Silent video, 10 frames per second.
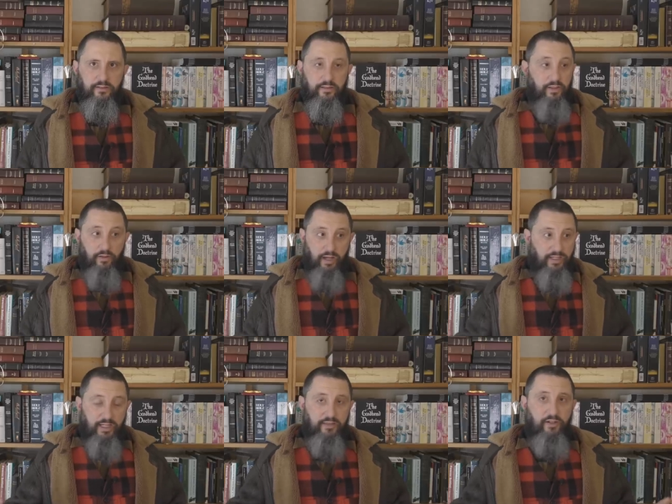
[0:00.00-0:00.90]
And you know, I
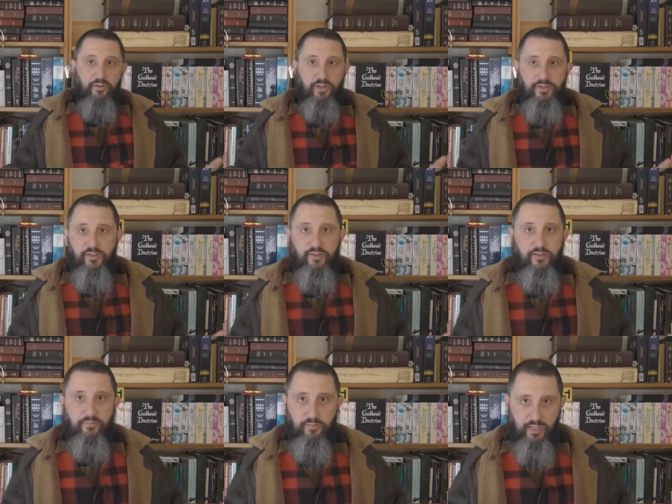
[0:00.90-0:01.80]
get it. There are Christians
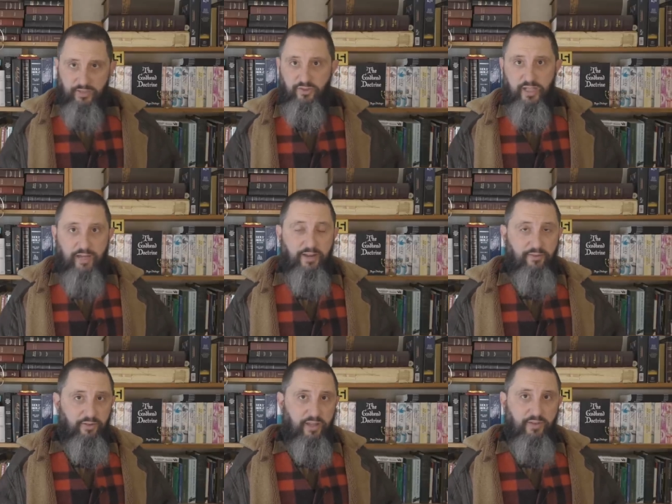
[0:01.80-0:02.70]
that get saved
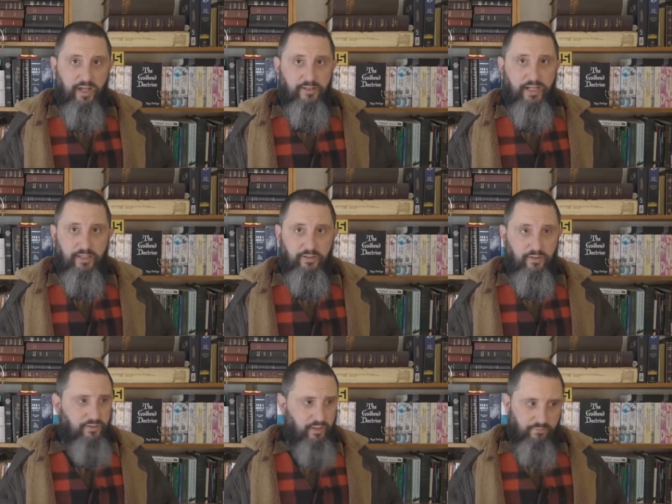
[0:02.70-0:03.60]
after they've gotten
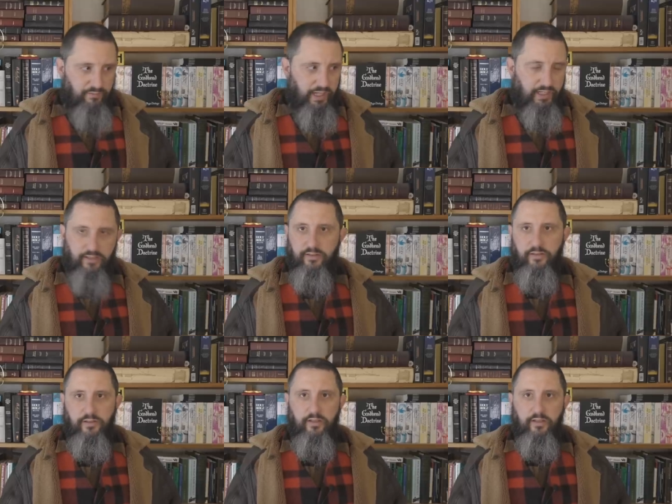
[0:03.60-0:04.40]
tattoos. Fine.